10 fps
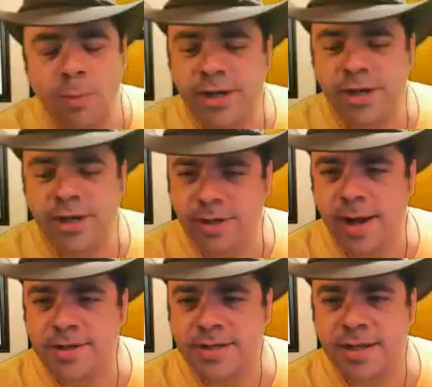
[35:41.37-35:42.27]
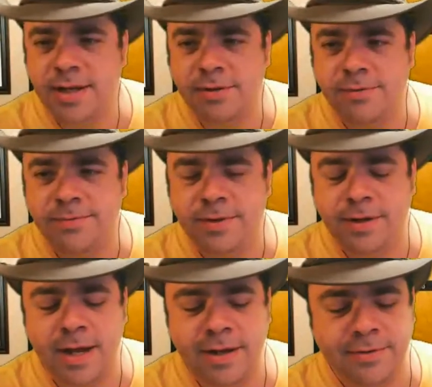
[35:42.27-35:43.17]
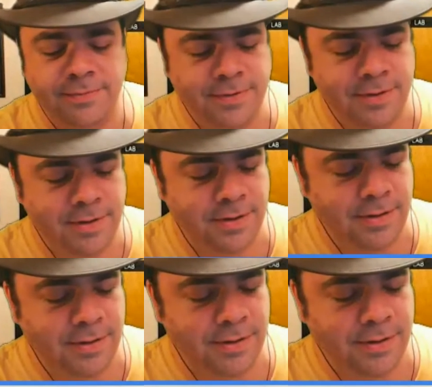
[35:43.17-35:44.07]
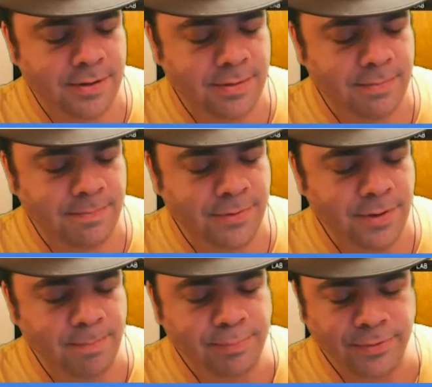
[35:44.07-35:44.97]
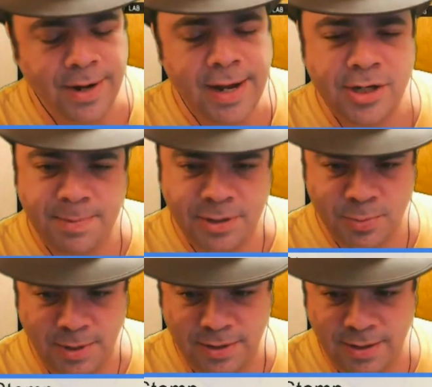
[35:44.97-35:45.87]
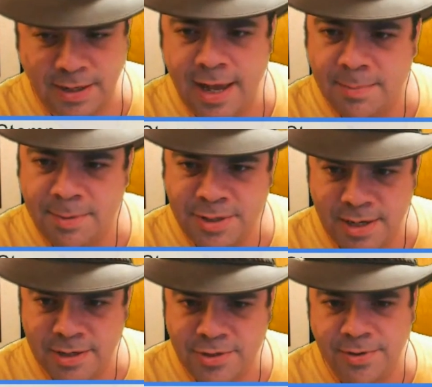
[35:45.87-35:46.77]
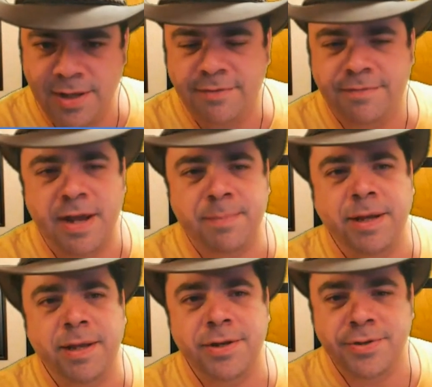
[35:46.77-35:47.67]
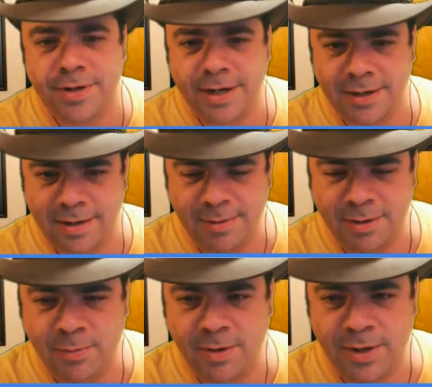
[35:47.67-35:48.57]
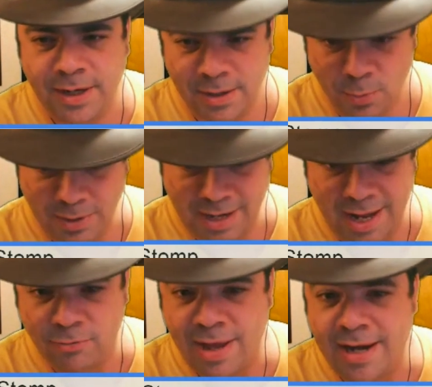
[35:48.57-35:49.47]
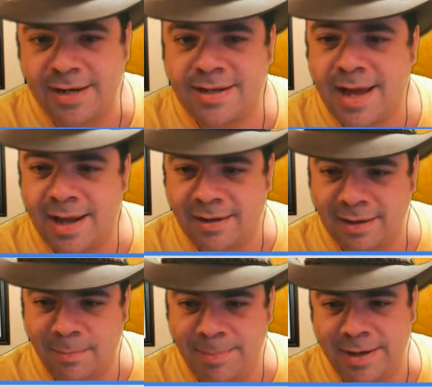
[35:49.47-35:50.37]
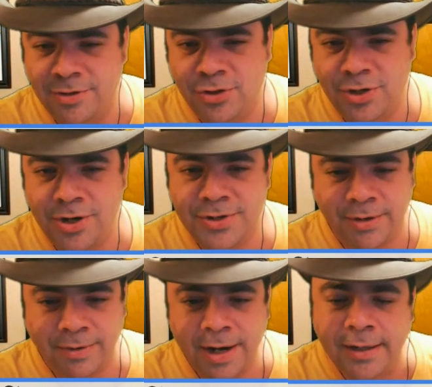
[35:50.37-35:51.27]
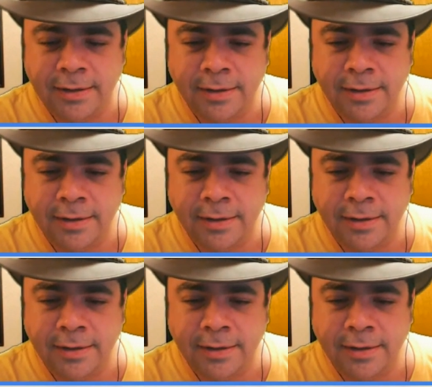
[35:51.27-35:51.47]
what do you guys think of kind of the bridge between the cannabis industry and the vaping industry? I mean, we kind of ran into that a little bit in Jersey, right?